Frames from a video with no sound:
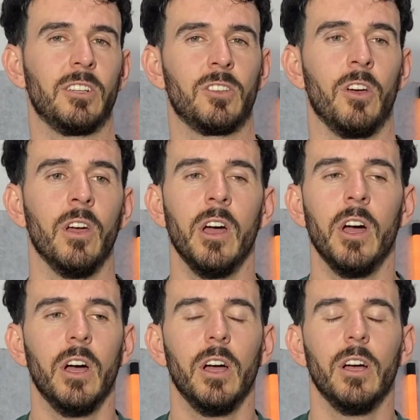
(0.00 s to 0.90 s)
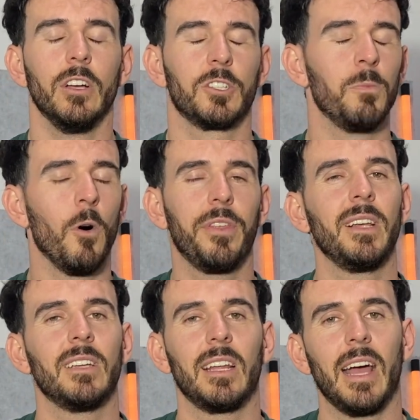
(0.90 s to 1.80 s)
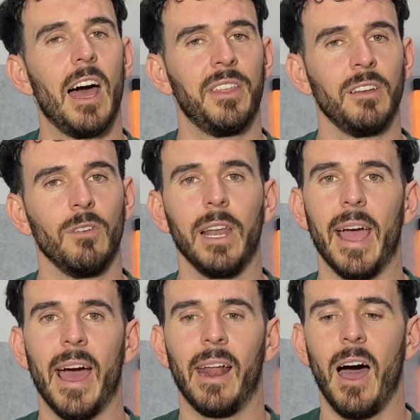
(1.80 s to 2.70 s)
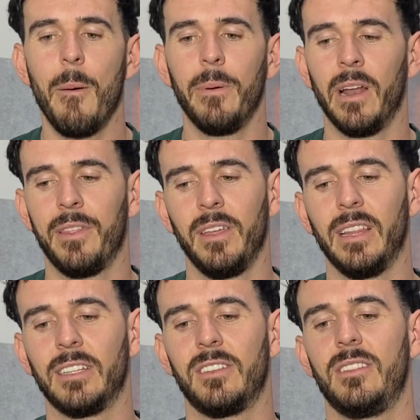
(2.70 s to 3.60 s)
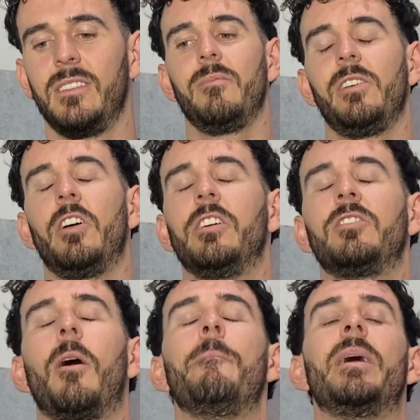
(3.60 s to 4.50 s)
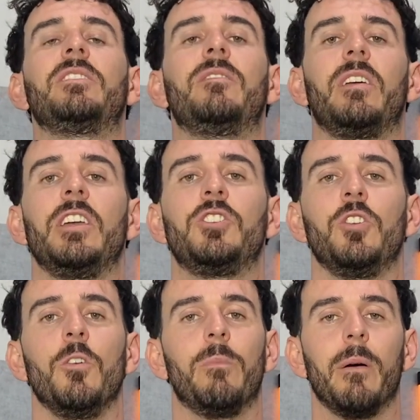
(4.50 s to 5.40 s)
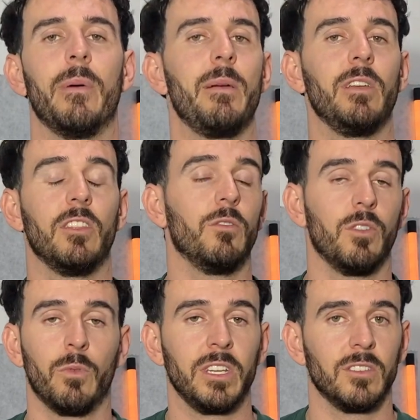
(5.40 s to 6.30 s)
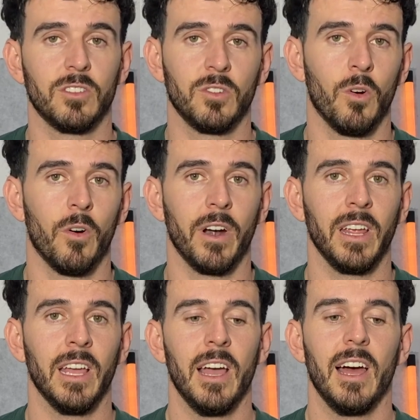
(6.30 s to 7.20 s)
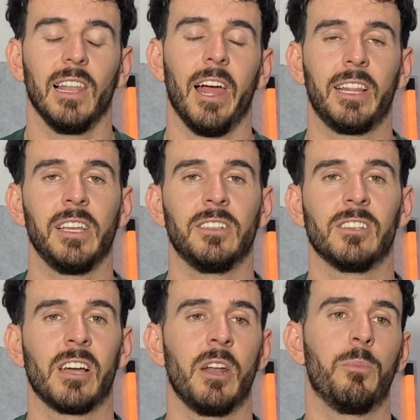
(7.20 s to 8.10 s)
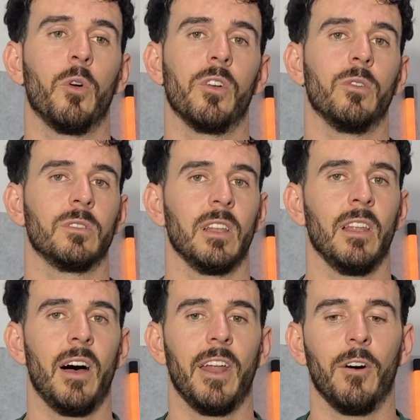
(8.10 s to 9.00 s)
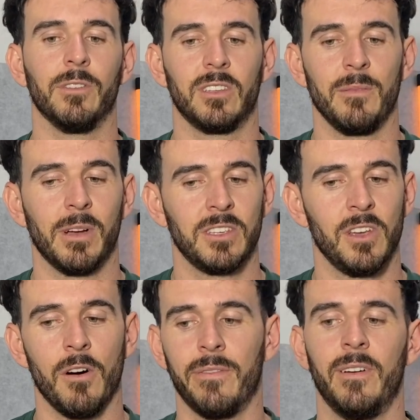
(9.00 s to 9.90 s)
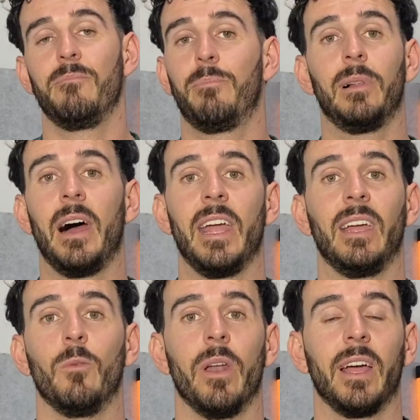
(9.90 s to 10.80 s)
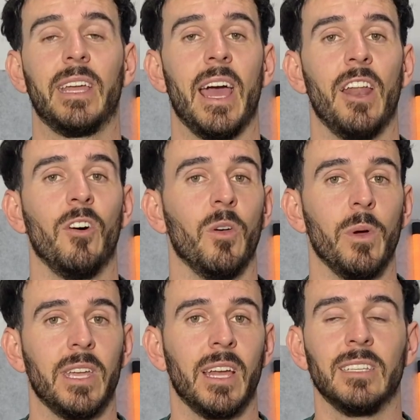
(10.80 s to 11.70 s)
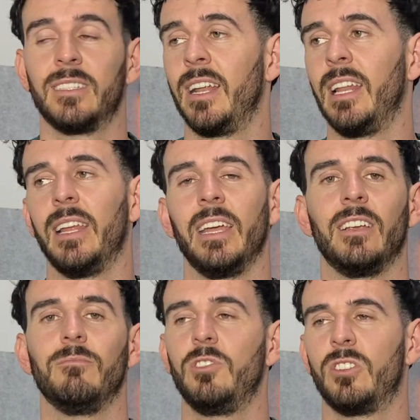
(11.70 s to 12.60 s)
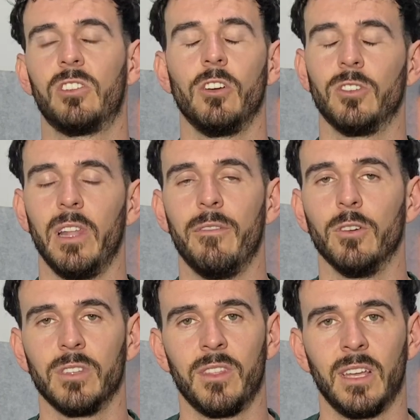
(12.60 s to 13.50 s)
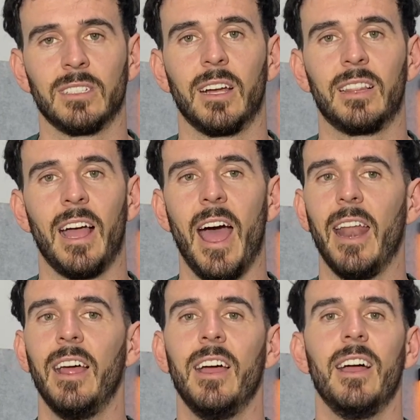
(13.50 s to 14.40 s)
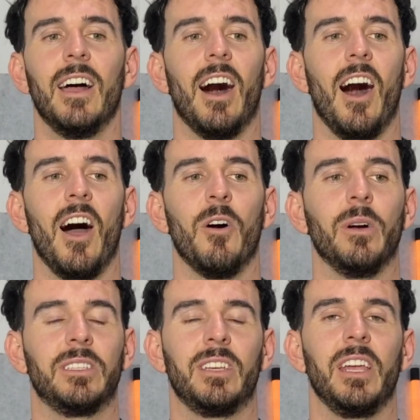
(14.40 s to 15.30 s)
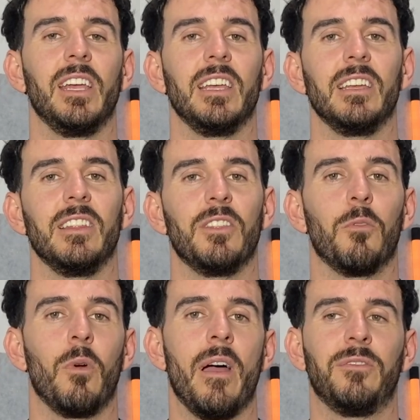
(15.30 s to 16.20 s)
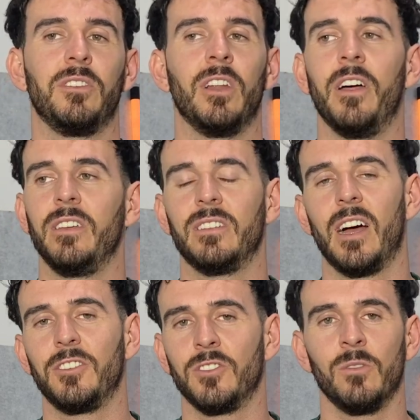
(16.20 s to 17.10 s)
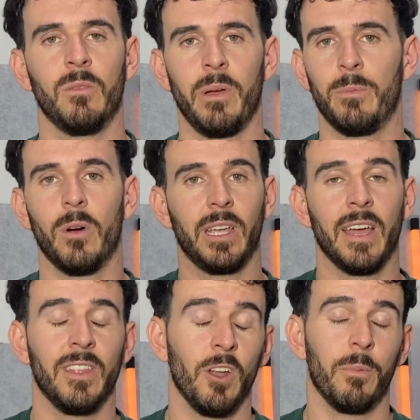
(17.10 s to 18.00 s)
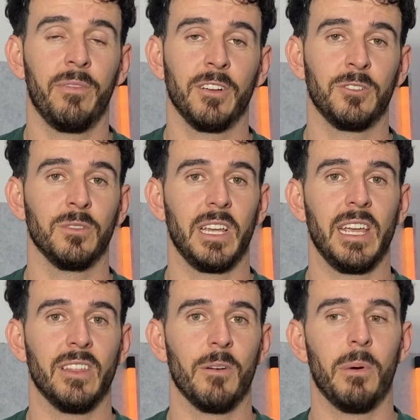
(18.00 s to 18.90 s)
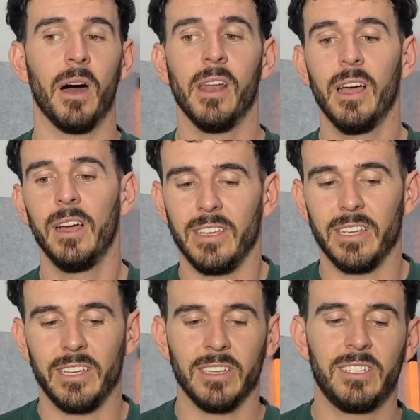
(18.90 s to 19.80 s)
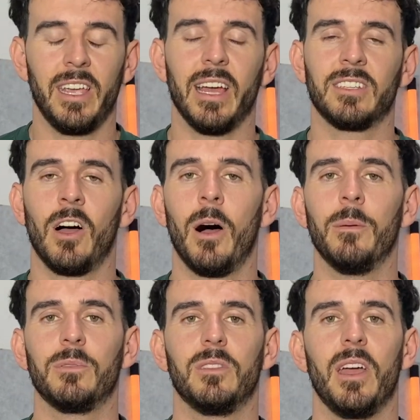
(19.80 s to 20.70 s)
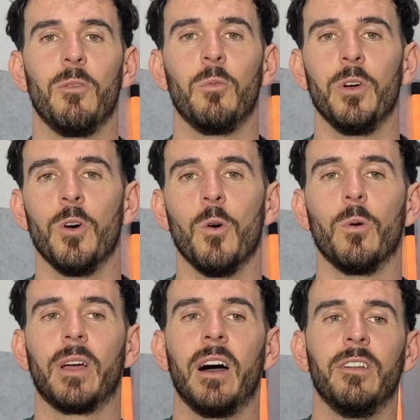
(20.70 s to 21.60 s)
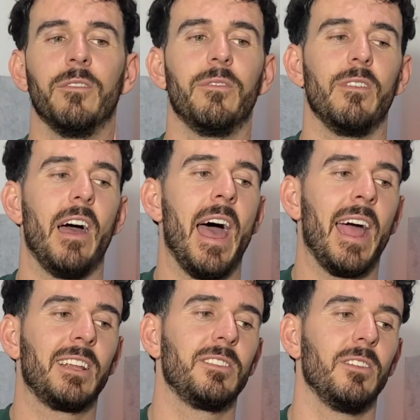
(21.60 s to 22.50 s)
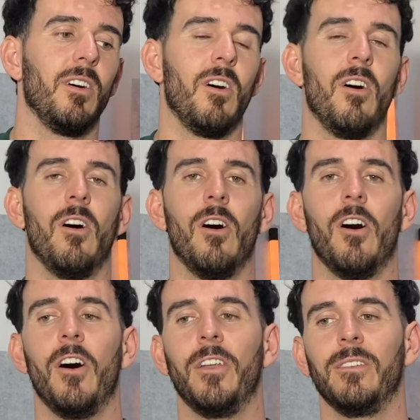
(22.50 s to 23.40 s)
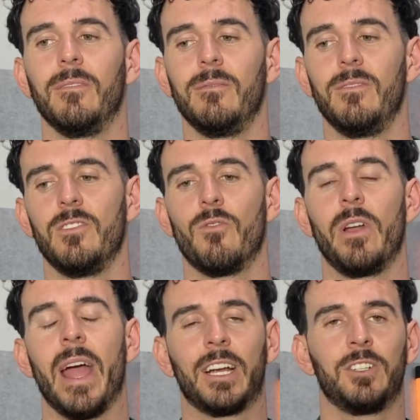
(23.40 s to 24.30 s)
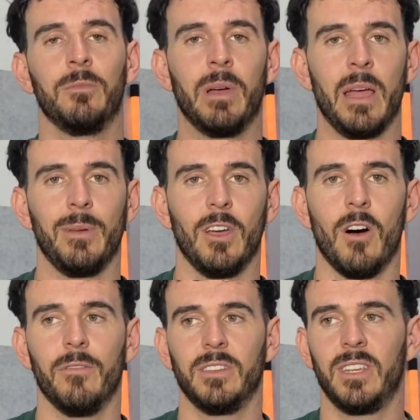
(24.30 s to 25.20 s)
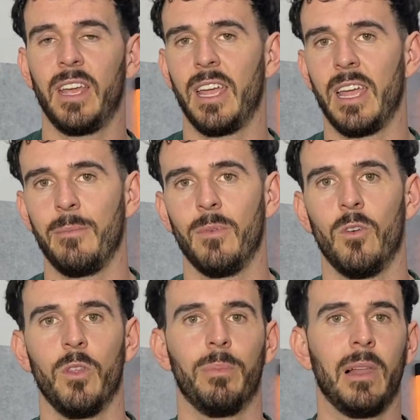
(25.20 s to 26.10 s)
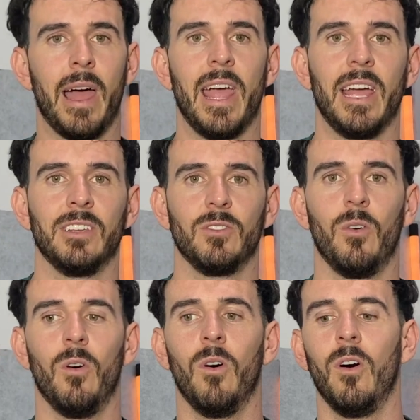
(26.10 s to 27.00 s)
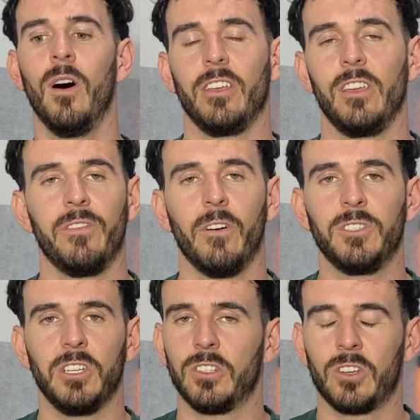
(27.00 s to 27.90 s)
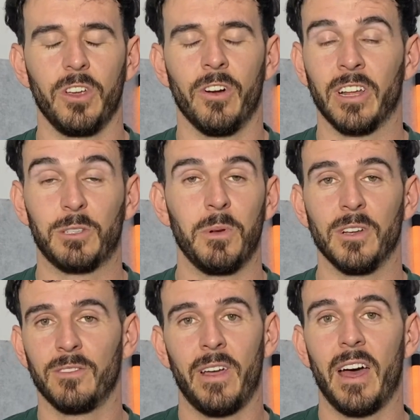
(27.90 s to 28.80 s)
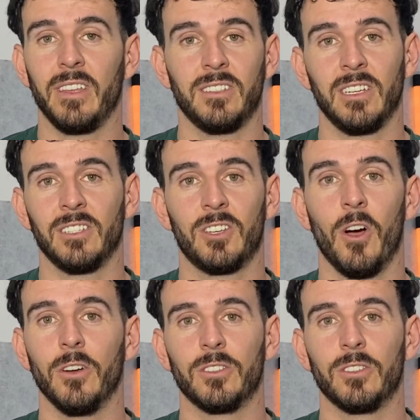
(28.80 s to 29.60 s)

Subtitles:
So small things like that I think really add up, and I think that's, it's not a massive issue, but maybe the recent story like this has kind of brought it all to light. Obviously myself playing when I can on the weekends, Sunday League, just social levels and things like that. I always see the refs, these are just normal people. Again, they're not professionals either, but you see at times they will kind of act on the reaction maybe of a team or the players, or you've obviously just got your own experience of how these things go.